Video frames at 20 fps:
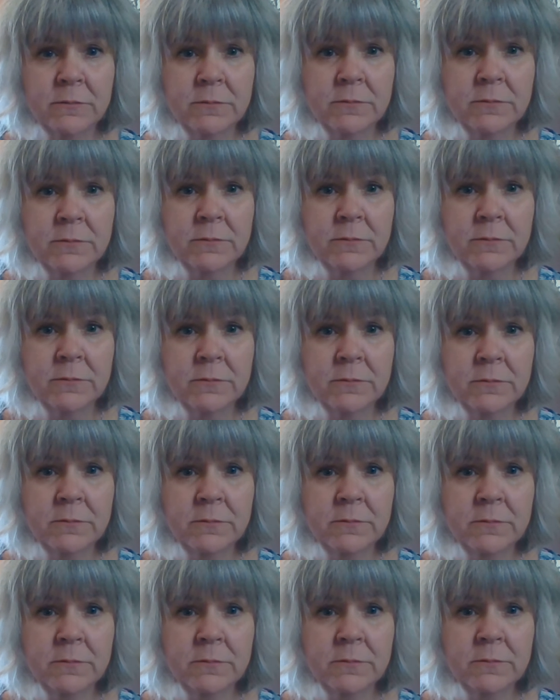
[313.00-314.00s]

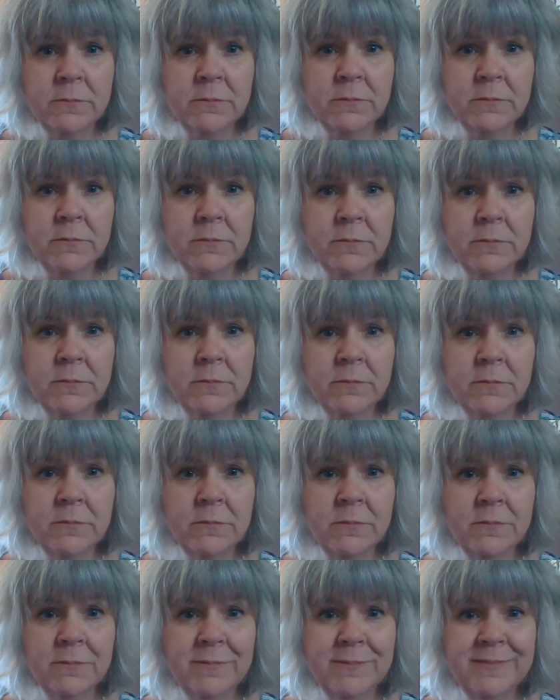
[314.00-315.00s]

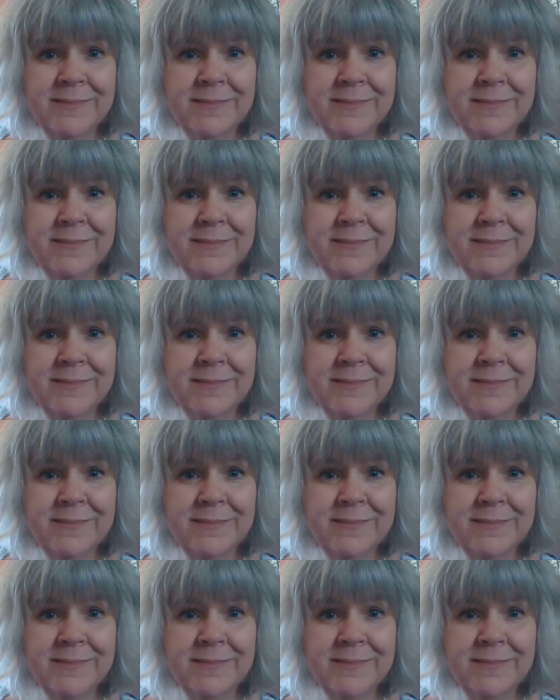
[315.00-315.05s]
(no one is talking)